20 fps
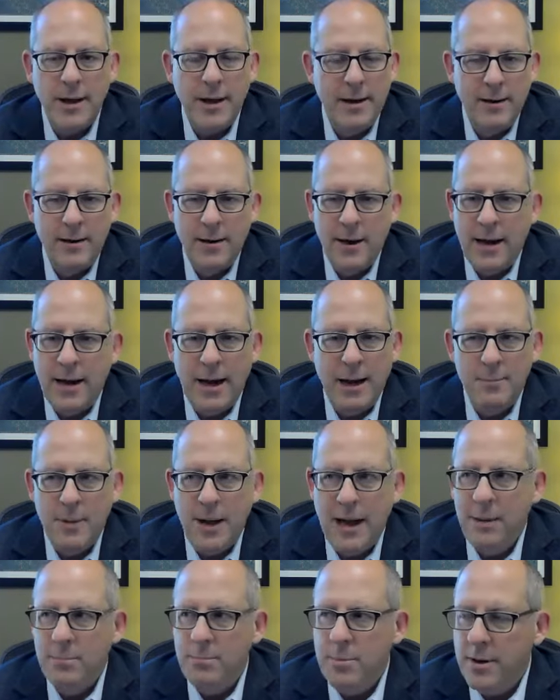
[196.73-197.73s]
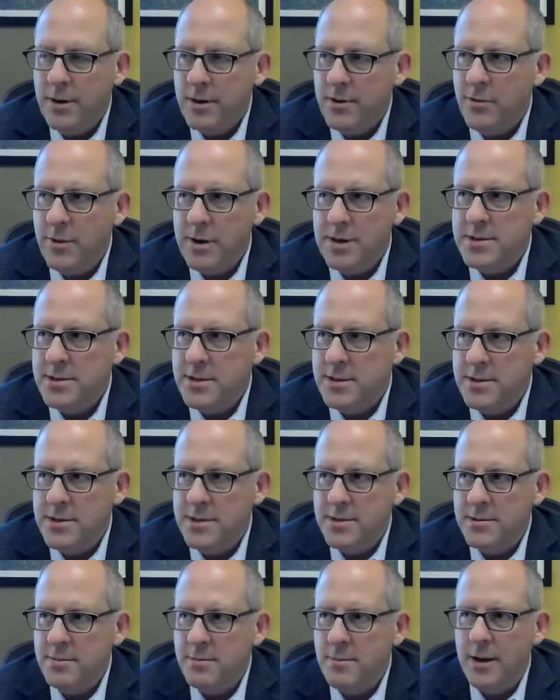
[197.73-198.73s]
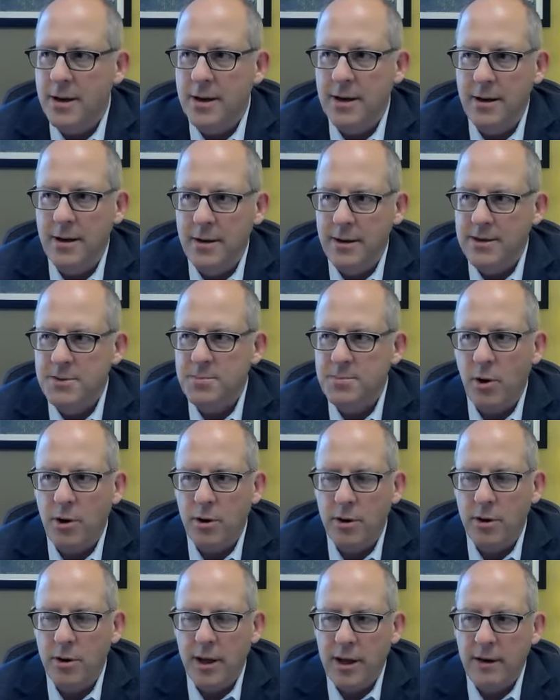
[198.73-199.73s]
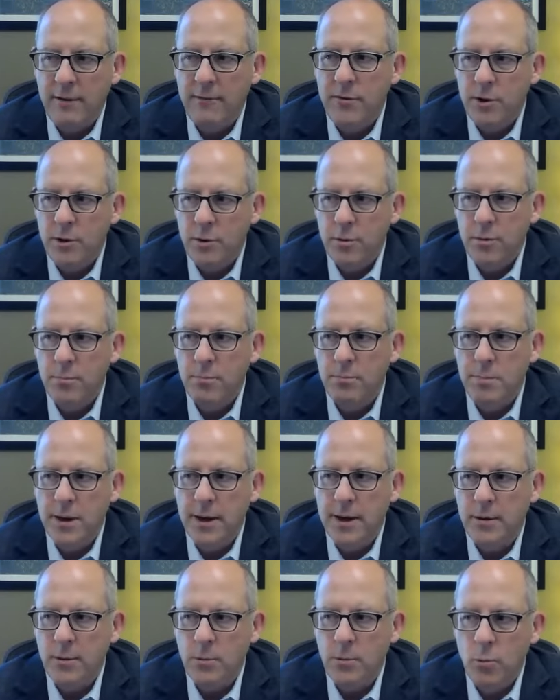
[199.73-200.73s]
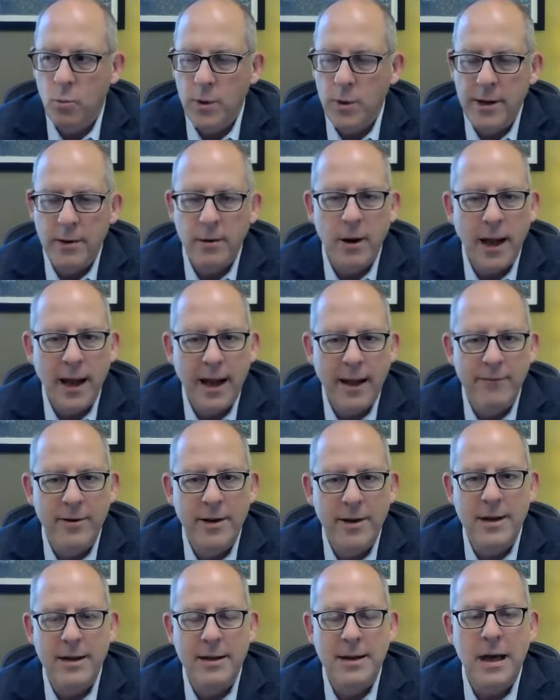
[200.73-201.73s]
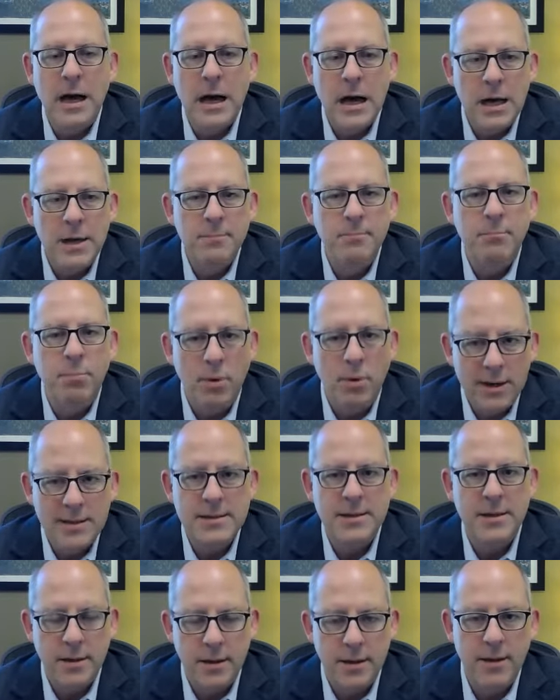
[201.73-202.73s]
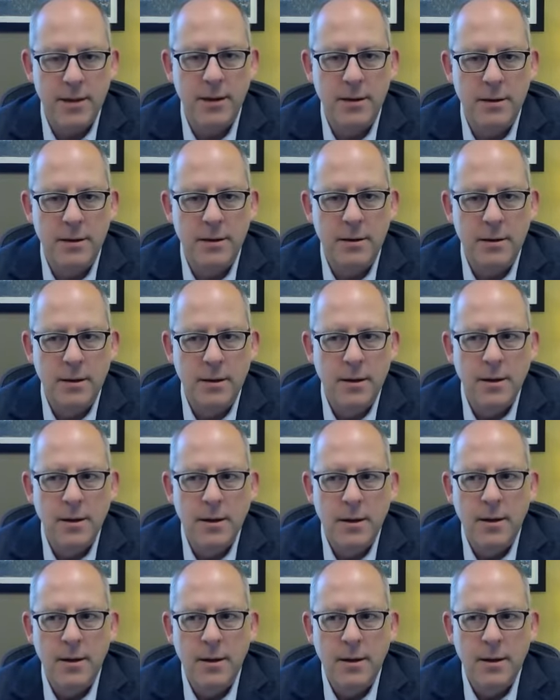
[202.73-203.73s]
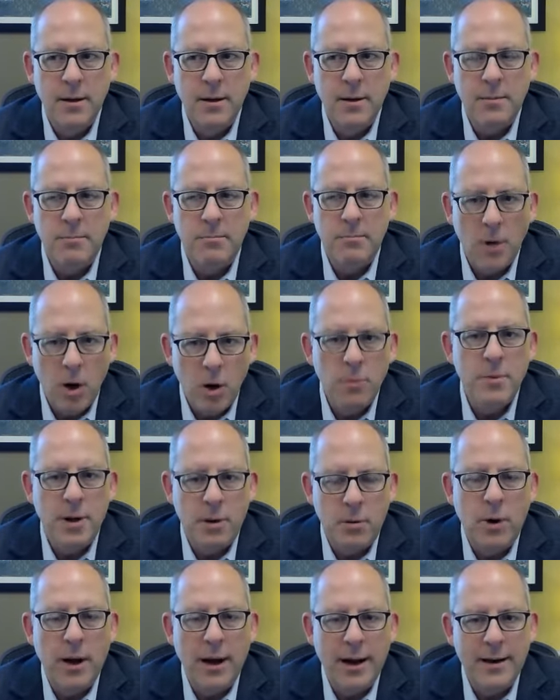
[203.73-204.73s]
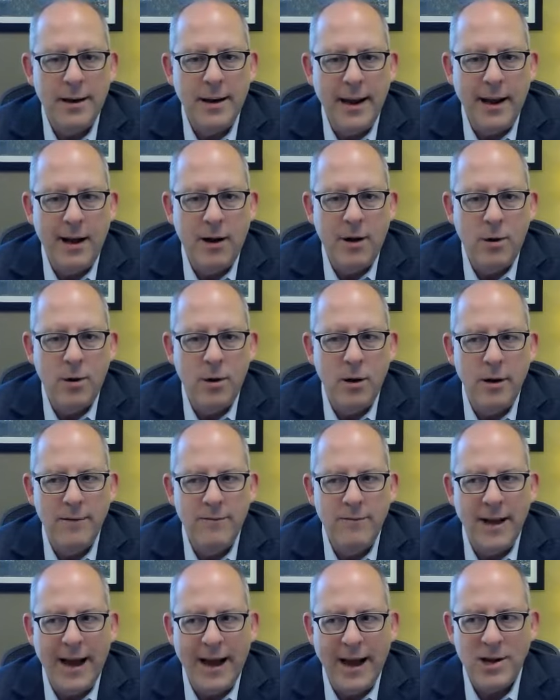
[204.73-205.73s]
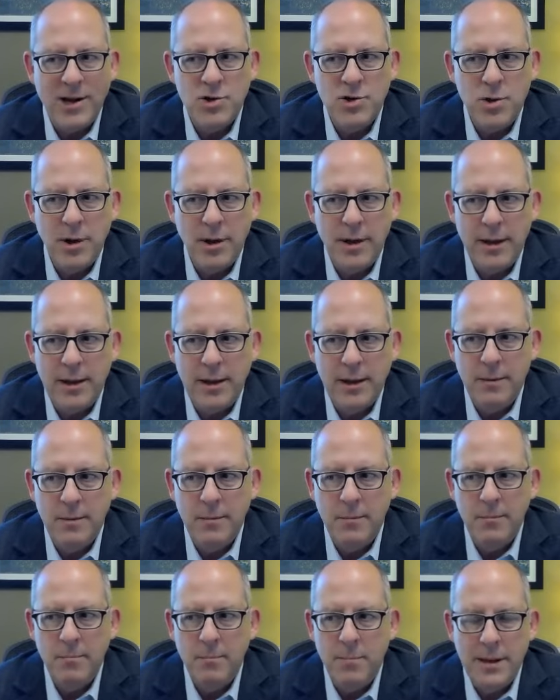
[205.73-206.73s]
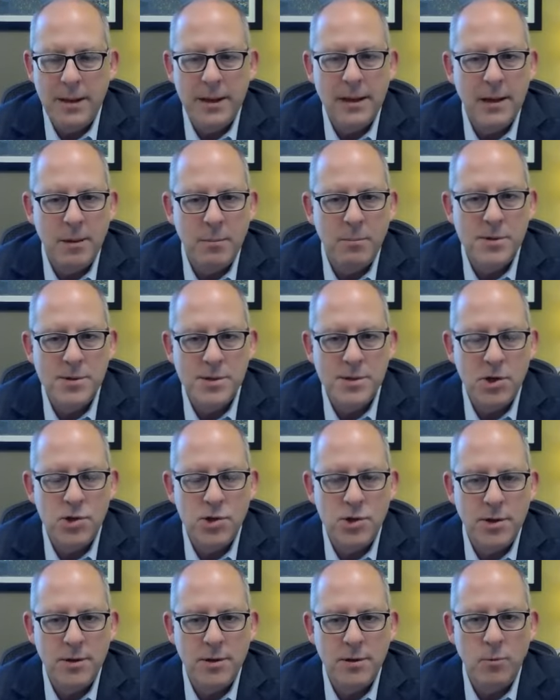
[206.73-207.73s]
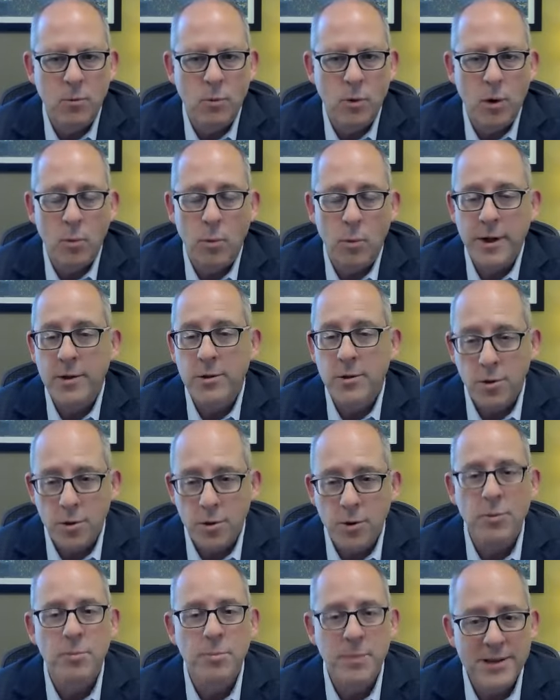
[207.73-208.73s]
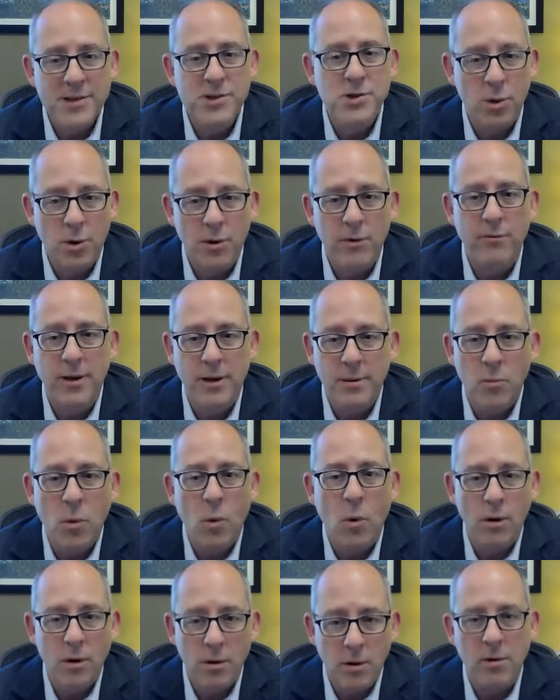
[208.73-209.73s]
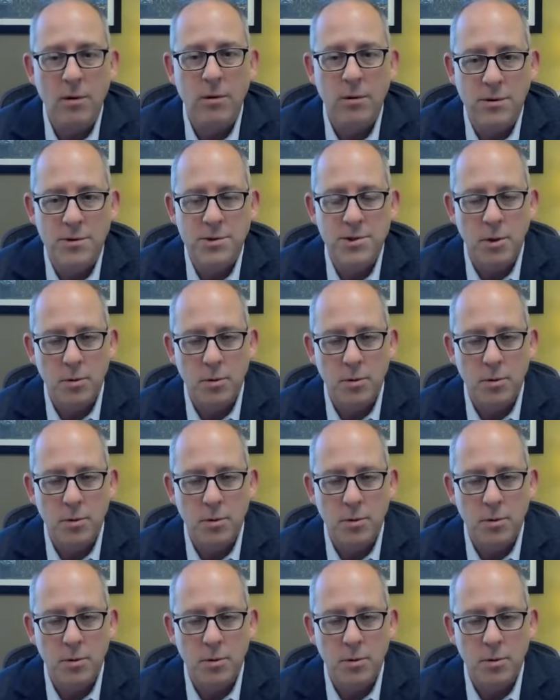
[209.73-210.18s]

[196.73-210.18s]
And I'm happy to address this as part of the interview, but we are having an unprecedented moment right now of actually being in a position where we could be serving more girls.